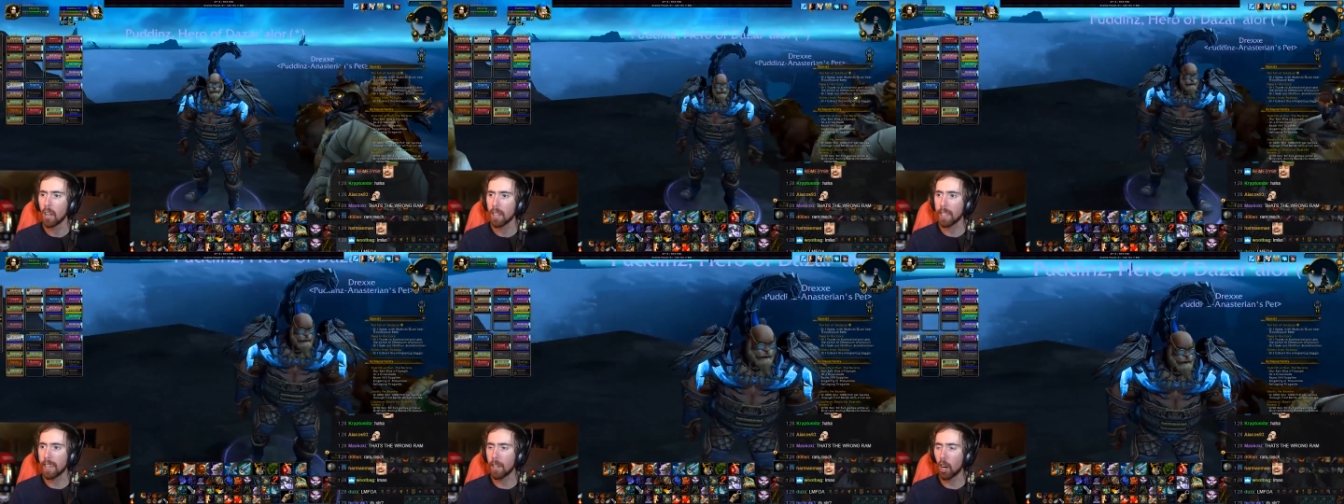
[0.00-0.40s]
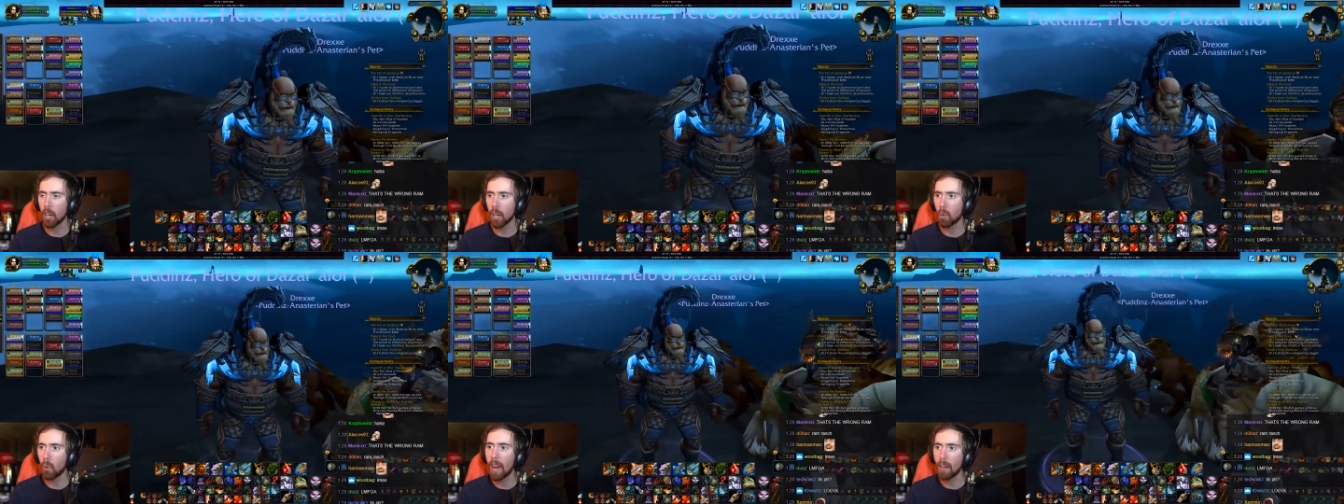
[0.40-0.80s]
Get on
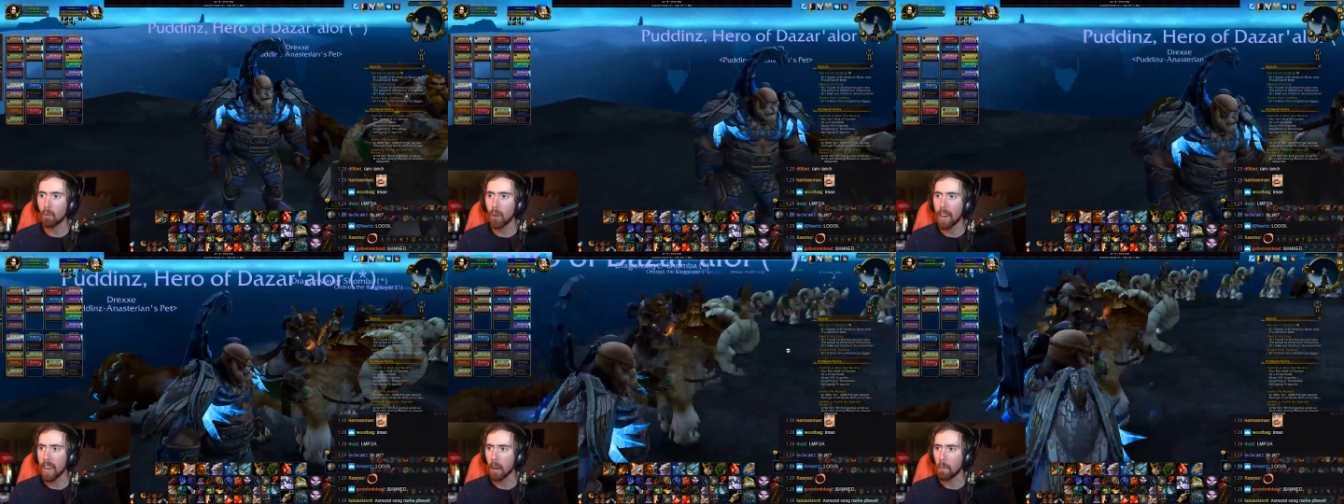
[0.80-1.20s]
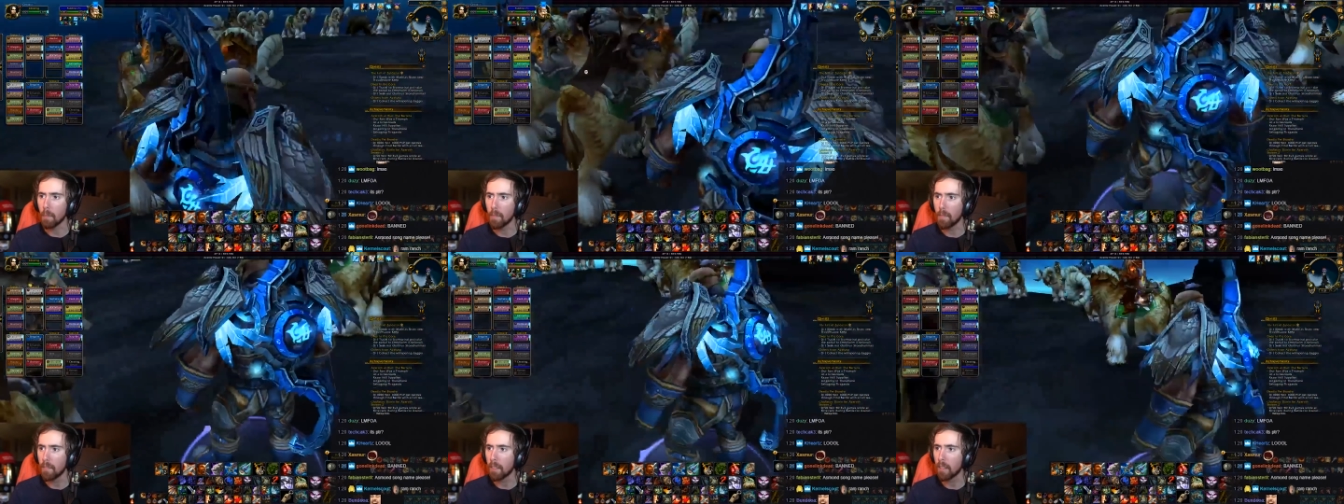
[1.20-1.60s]
the right RAM.
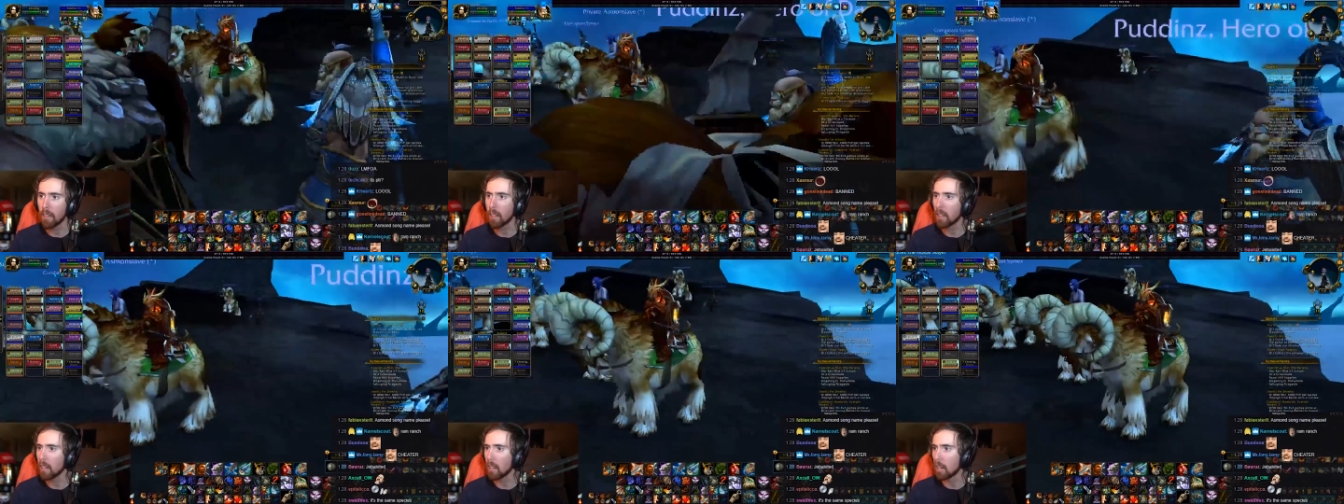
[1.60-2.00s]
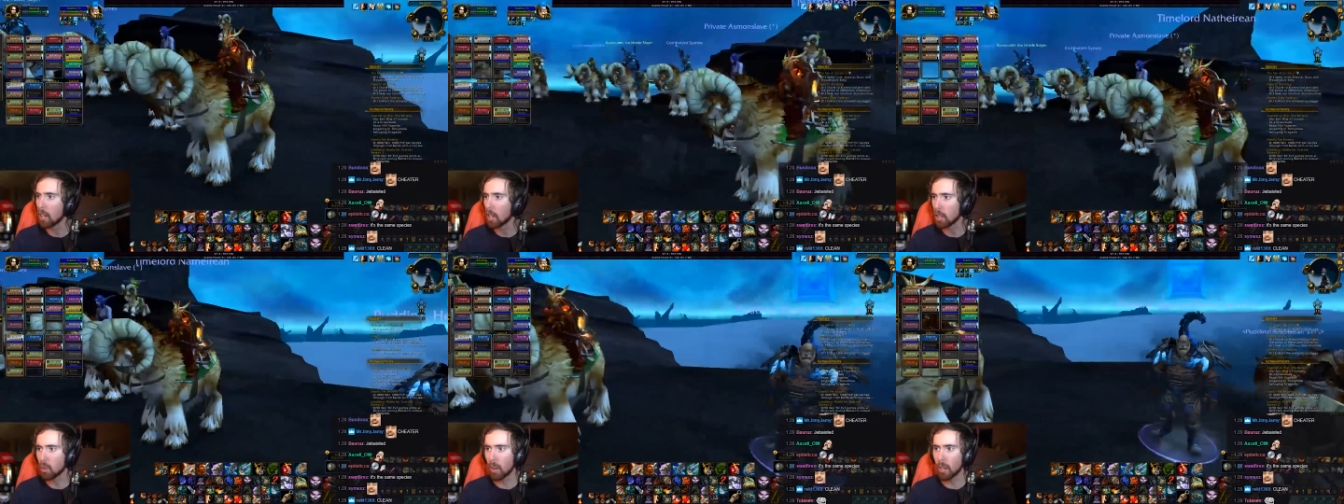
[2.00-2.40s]

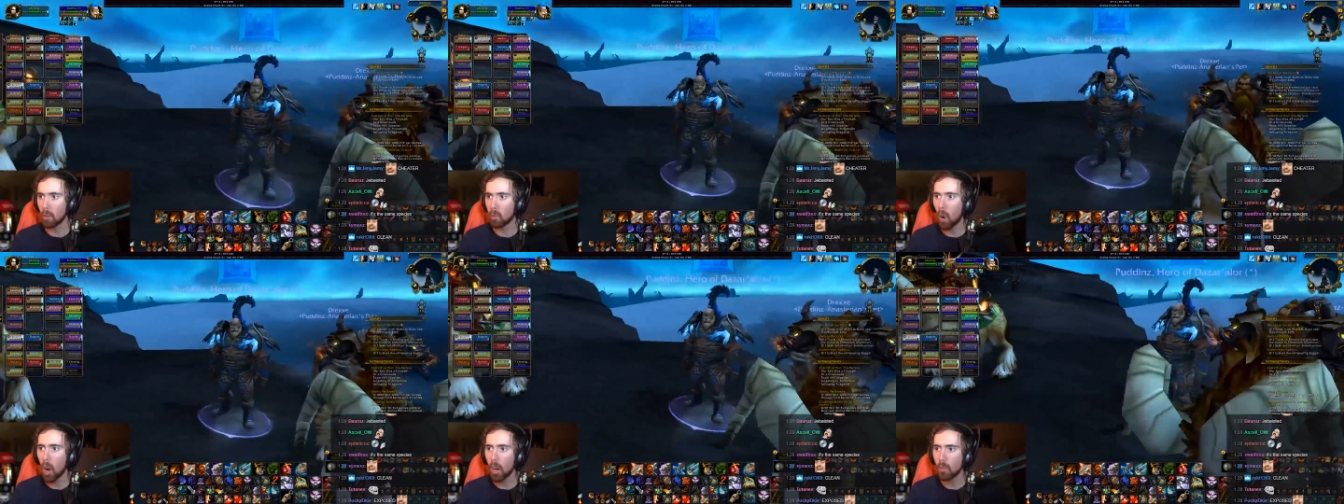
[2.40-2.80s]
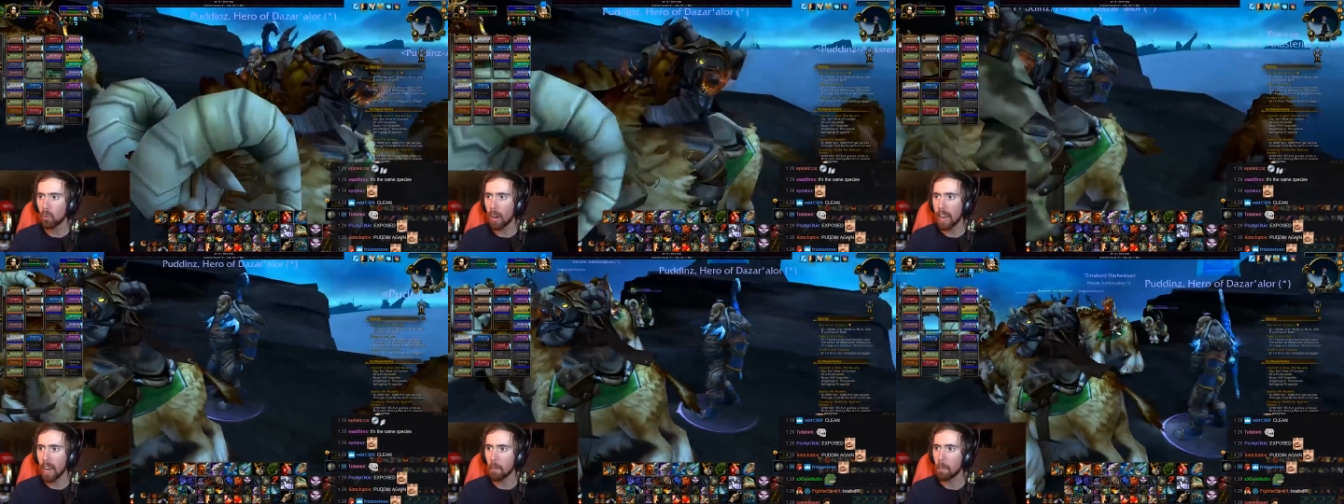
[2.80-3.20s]
You're on the wrong
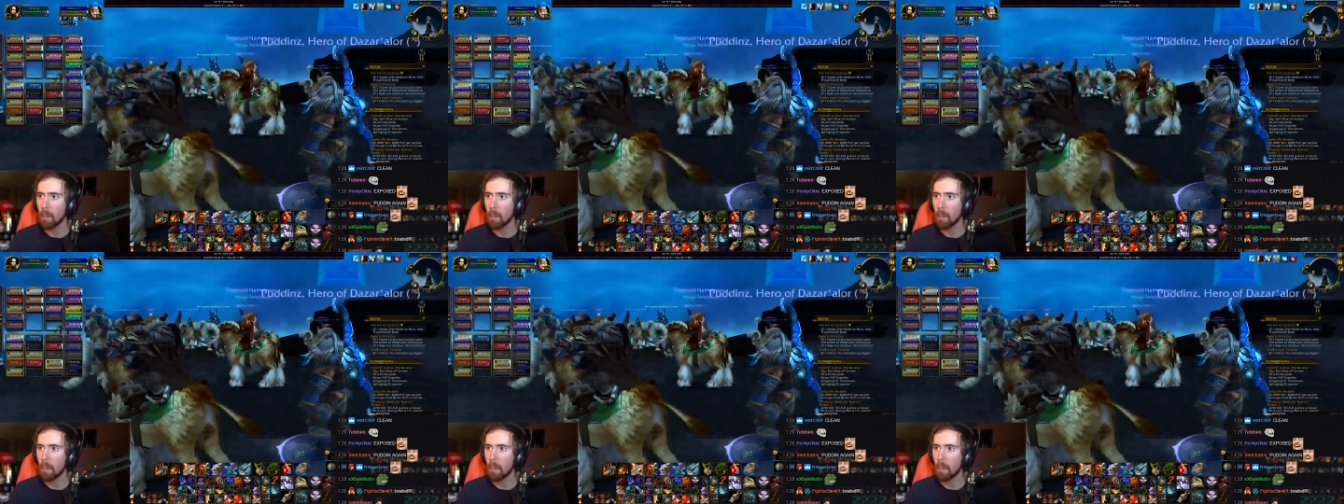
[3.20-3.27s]
RAM.